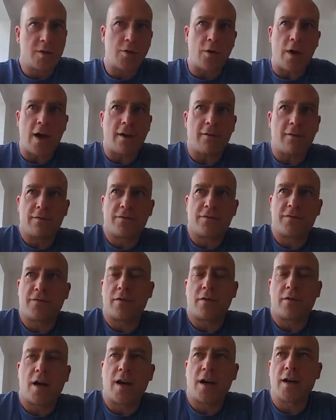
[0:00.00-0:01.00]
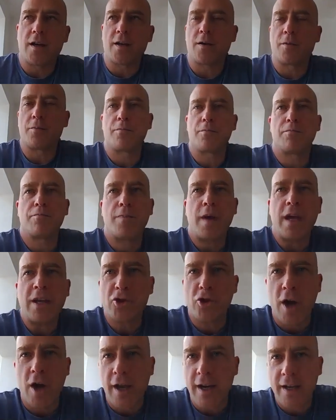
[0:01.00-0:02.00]
have
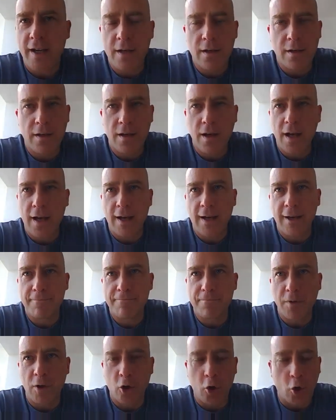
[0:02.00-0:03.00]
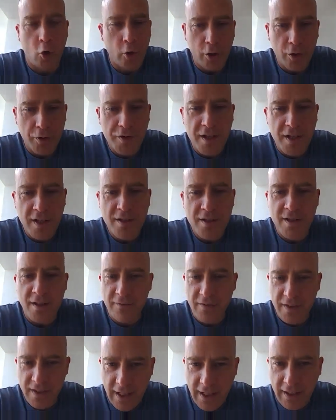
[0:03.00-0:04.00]
patriotic loyalties and
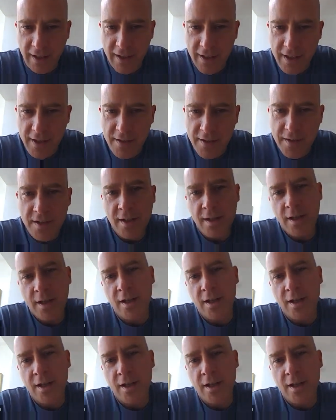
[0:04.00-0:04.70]
fidelities,